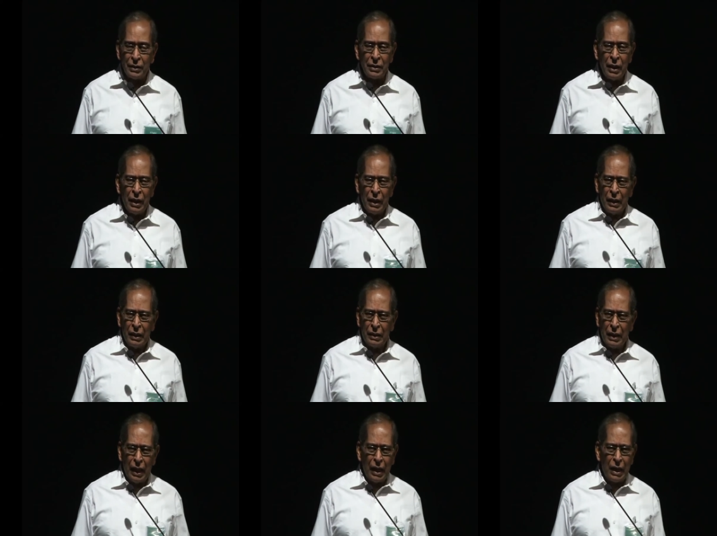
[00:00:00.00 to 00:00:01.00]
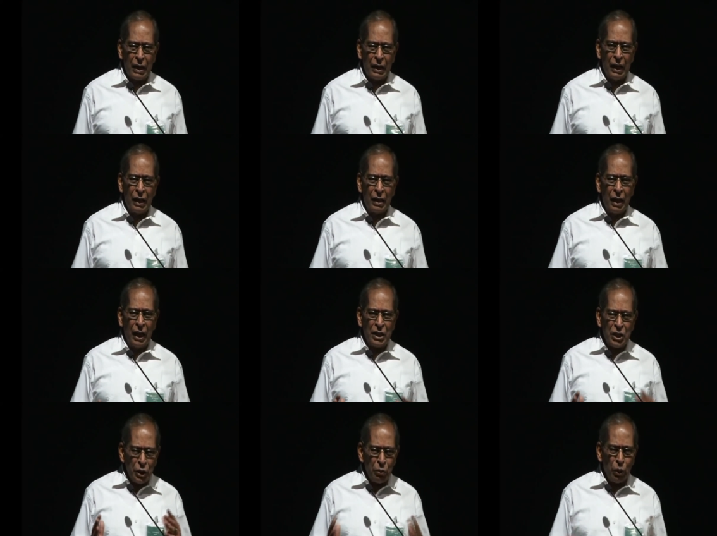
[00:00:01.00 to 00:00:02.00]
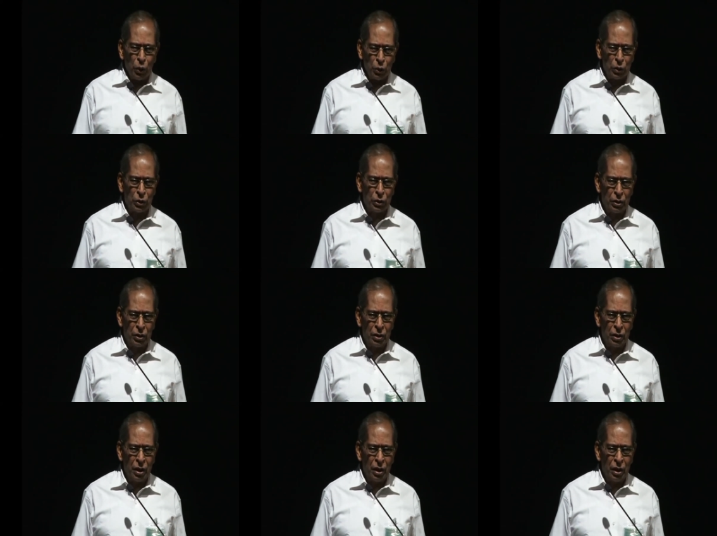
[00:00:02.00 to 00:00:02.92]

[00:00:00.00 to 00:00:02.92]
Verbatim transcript: is there are NGOs